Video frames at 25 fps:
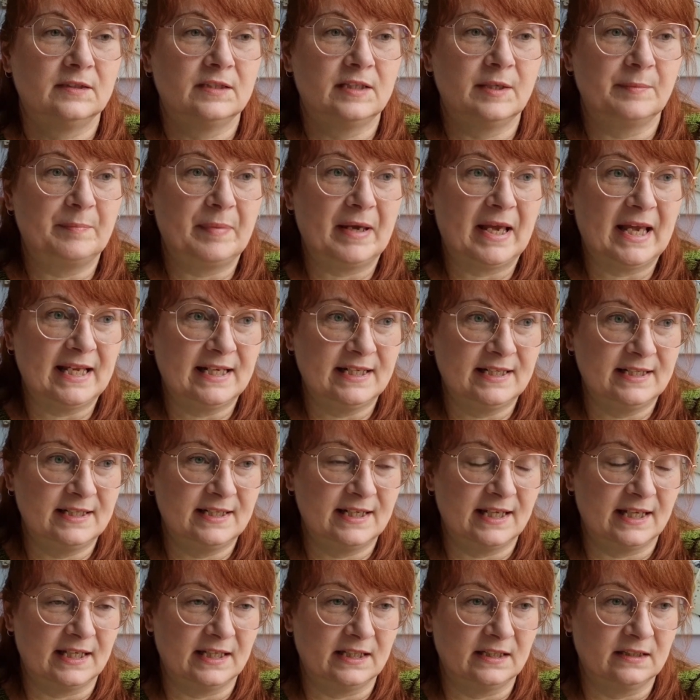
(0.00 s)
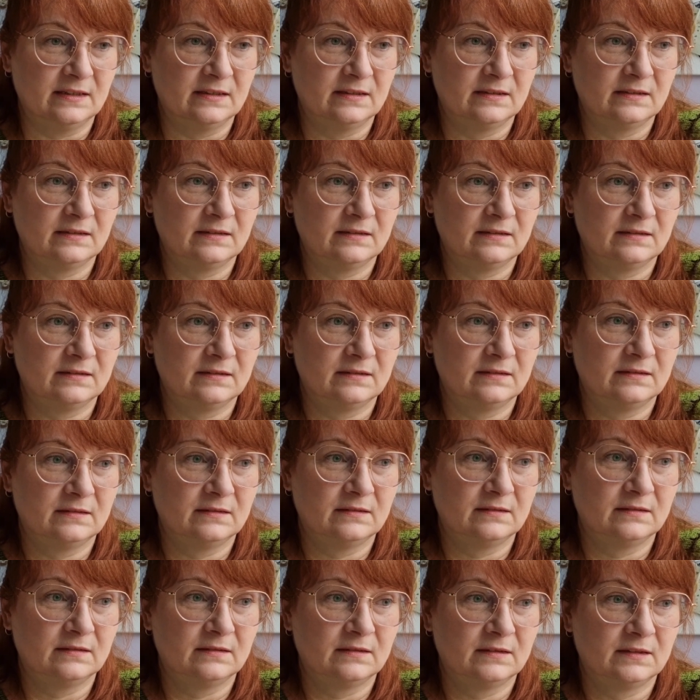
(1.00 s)
Depending,
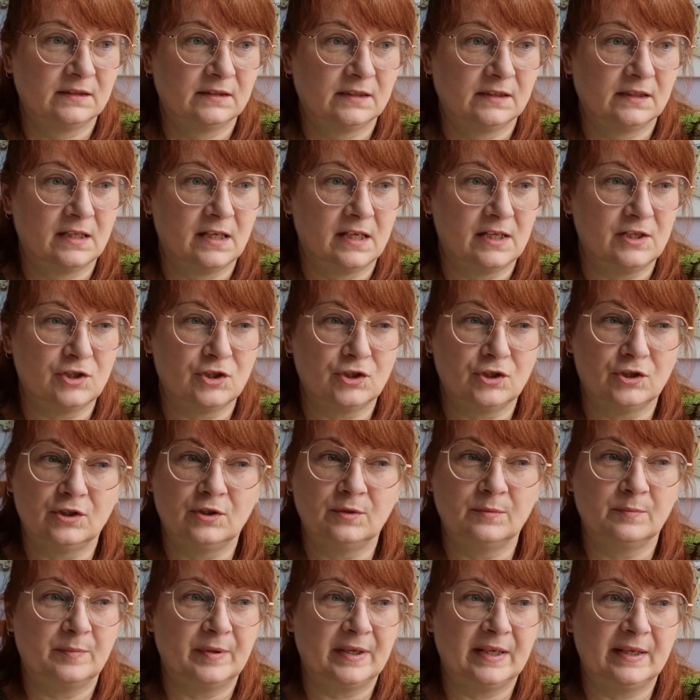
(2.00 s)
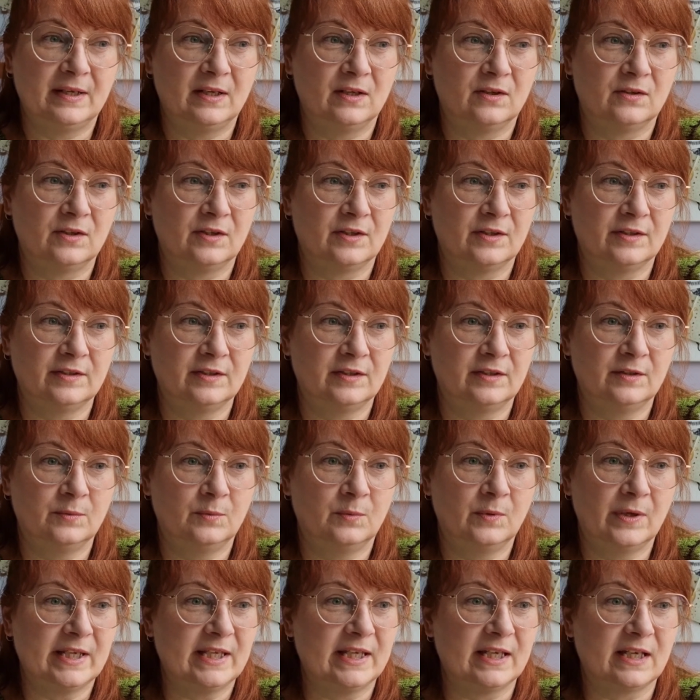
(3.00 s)
it shouldn't be longer than a
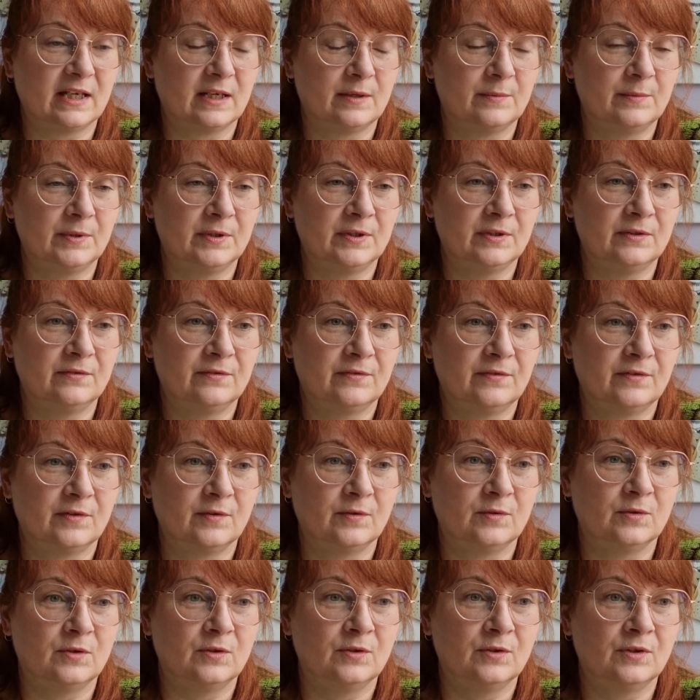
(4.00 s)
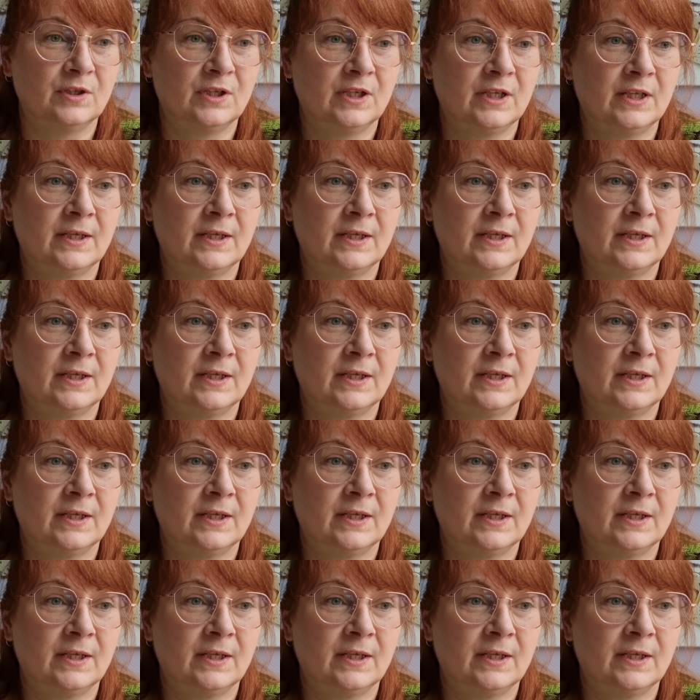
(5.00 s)
week, I wouldn't have thought.